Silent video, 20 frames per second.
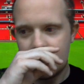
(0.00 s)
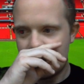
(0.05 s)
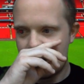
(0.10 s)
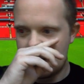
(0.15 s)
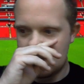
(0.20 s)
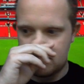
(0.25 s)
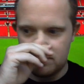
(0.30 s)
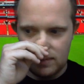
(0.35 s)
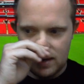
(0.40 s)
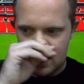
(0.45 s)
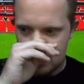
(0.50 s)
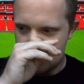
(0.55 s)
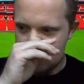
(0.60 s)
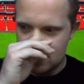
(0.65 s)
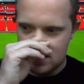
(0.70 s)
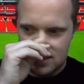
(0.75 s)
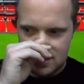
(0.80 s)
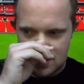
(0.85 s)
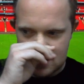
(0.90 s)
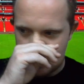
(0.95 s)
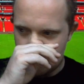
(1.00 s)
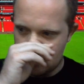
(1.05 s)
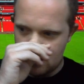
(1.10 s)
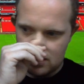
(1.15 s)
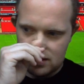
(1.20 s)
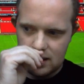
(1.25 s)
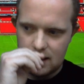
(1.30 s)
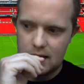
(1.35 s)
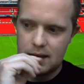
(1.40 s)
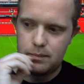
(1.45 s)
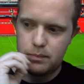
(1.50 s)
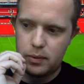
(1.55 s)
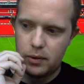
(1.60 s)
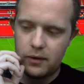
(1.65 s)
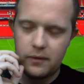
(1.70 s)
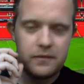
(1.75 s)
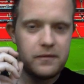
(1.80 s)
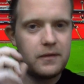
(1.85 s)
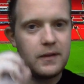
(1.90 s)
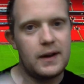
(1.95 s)
as much as he
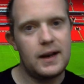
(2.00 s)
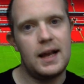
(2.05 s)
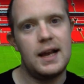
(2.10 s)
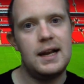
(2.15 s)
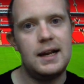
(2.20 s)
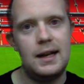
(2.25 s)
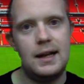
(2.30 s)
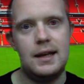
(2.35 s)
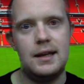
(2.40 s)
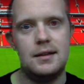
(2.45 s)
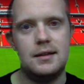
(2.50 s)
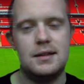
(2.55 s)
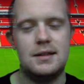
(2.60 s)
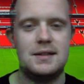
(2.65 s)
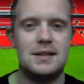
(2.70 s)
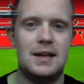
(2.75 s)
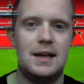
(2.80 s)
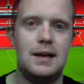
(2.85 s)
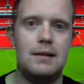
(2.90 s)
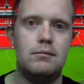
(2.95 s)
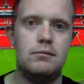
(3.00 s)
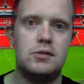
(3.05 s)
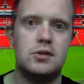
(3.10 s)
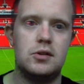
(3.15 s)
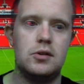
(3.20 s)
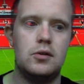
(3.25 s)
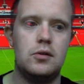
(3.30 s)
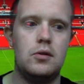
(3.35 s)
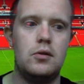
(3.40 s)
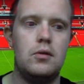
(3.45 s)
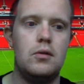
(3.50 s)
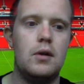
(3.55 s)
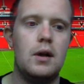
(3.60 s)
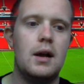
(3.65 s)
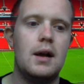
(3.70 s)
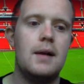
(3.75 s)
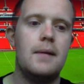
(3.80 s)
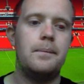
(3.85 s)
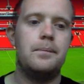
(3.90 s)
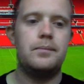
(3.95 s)
put Fellaini in the team to,
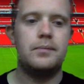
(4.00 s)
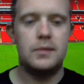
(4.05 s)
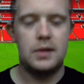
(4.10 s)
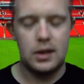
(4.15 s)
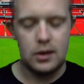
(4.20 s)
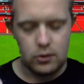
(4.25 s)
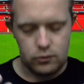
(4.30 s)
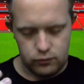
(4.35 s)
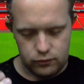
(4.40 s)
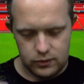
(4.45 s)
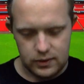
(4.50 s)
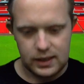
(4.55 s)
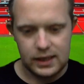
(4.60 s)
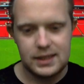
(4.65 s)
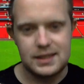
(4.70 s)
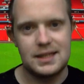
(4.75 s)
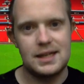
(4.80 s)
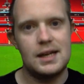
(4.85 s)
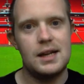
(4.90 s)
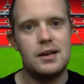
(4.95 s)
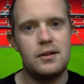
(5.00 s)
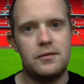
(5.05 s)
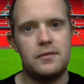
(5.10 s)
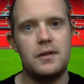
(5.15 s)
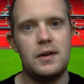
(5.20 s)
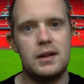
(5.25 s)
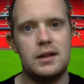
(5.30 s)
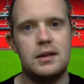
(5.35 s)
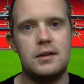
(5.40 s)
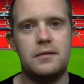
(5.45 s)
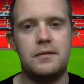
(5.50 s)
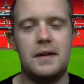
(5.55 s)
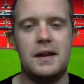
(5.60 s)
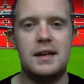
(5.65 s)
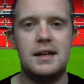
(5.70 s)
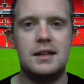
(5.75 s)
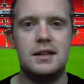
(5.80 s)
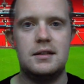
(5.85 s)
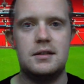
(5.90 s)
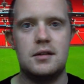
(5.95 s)
really solidify the
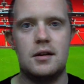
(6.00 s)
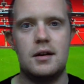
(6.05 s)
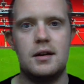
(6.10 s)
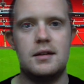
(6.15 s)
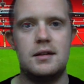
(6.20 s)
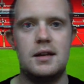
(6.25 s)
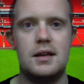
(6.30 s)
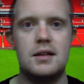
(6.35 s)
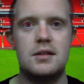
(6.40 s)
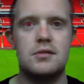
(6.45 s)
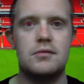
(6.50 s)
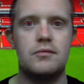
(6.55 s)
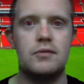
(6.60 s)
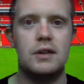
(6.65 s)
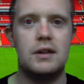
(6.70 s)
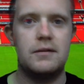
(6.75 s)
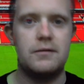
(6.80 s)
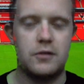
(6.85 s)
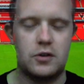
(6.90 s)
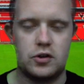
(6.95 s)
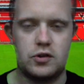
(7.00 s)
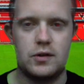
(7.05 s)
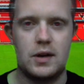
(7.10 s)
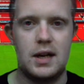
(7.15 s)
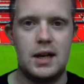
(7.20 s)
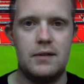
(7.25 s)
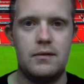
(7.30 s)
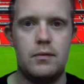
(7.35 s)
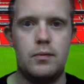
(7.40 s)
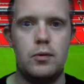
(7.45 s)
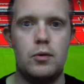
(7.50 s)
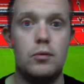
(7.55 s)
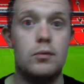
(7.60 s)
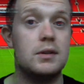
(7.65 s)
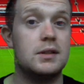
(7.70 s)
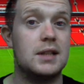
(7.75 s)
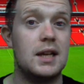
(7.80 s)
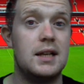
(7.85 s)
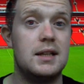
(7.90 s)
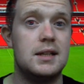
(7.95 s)
defending side of things and really frustrate Liverpool,
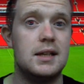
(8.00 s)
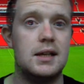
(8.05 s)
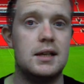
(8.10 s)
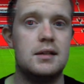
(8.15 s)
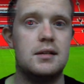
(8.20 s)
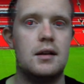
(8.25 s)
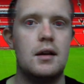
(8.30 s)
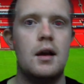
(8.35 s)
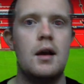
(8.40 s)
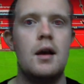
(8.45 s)
which they did,